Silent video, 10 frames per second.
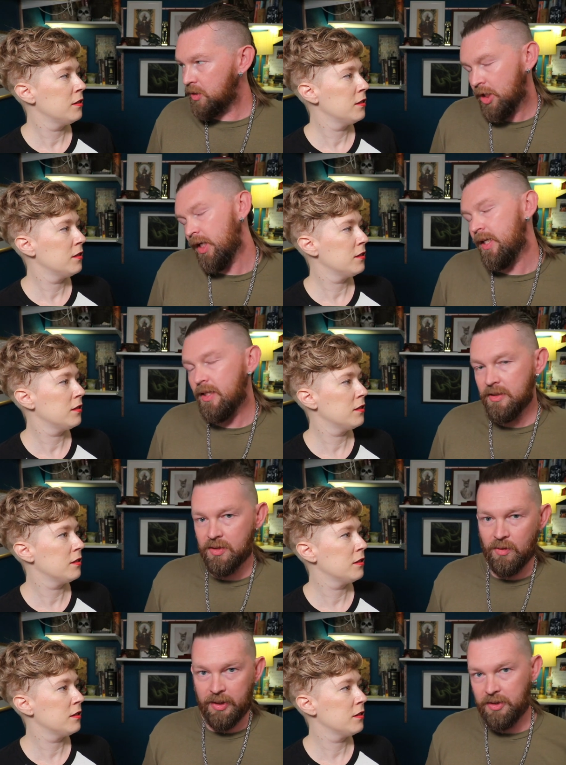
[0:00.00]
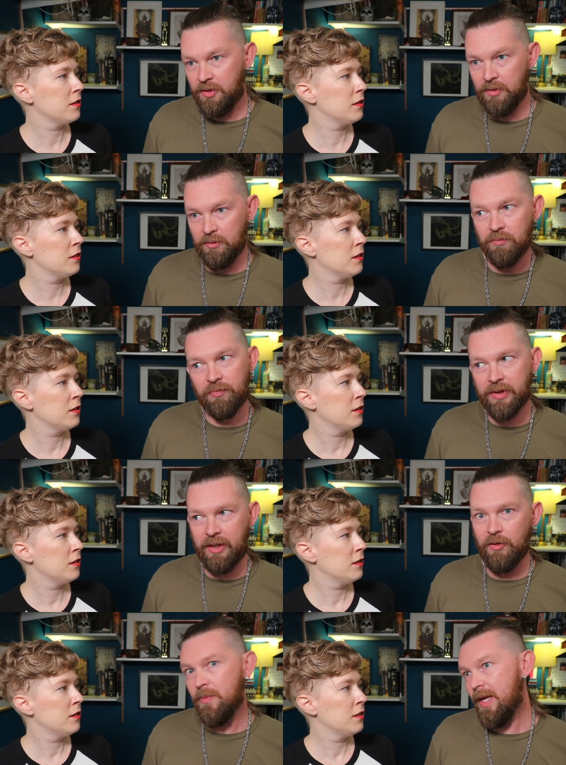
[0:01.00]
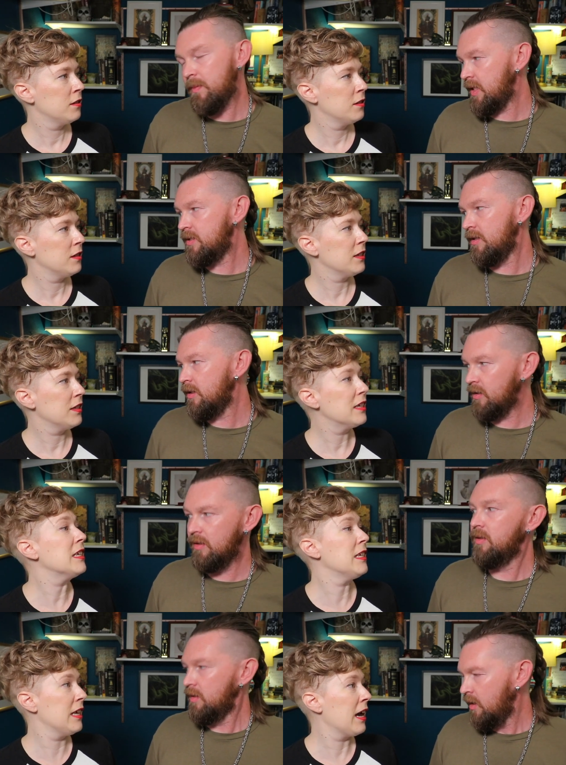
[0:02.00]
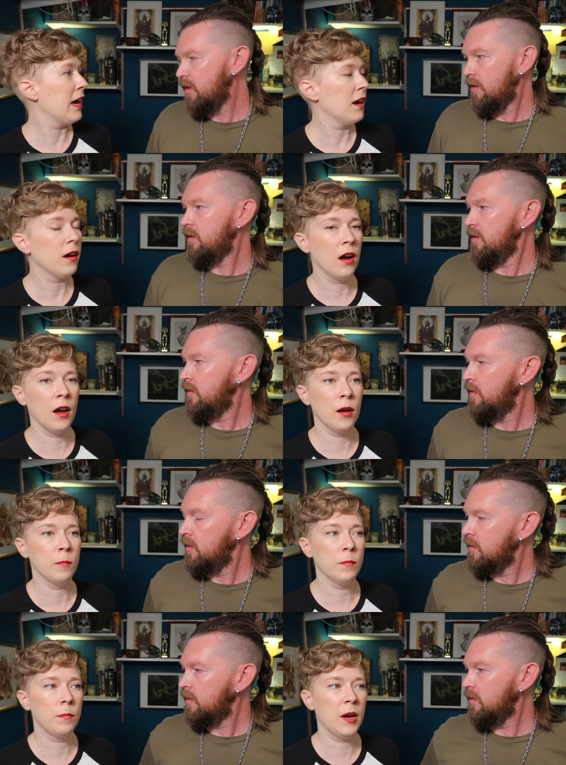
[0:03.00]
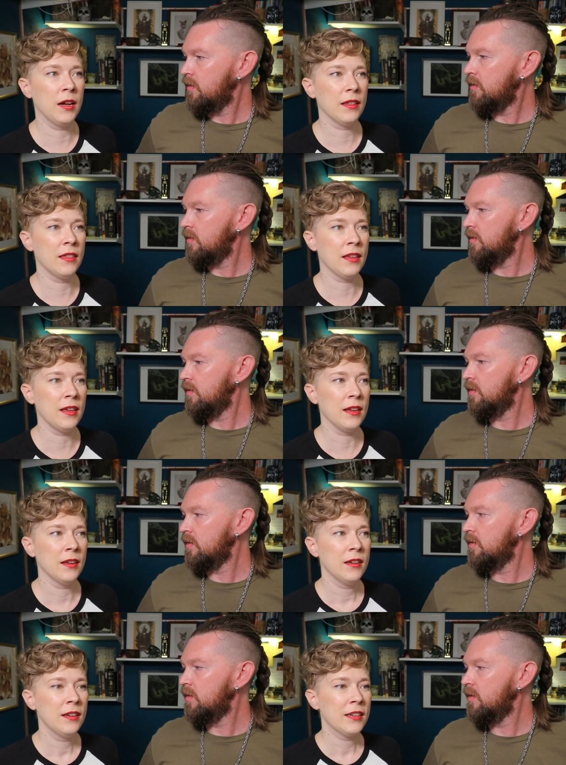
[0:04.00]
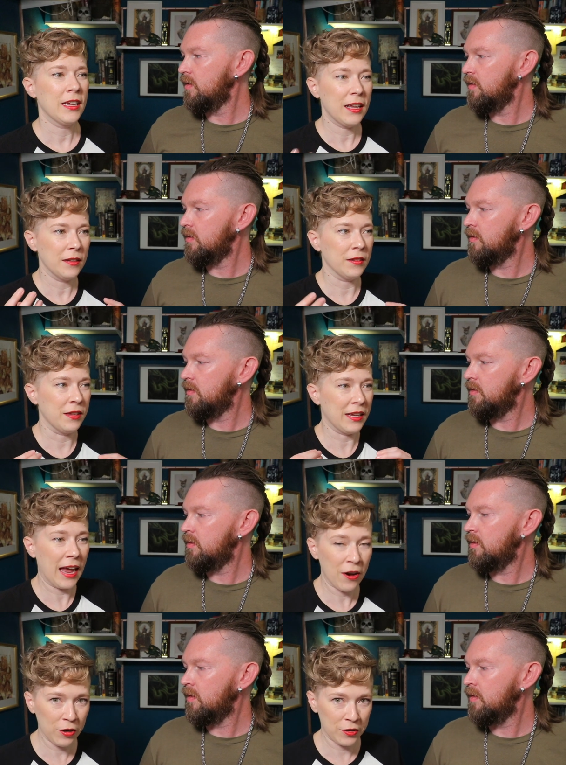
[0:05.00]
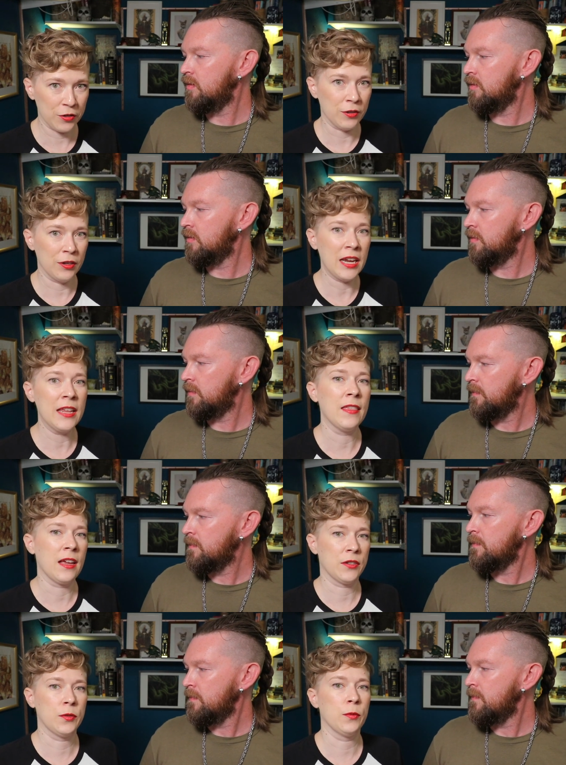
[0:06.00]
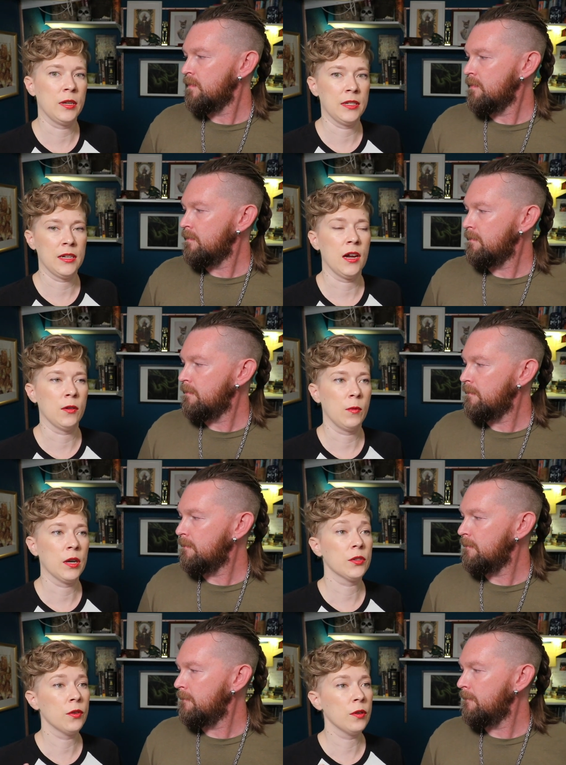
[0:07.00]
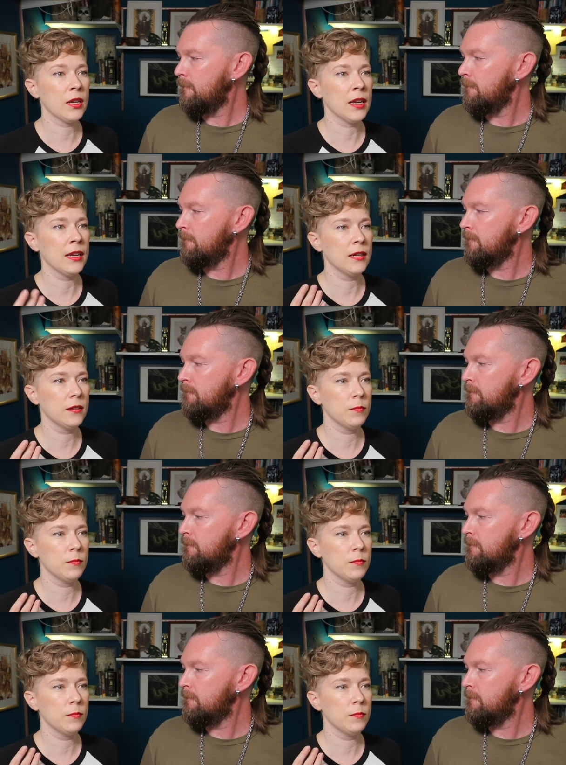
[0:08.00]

Speaker 1: Chucky is going to kill the babysitter.
Speaker 2: Yeah. Um but the the character in that story is not aware. So it it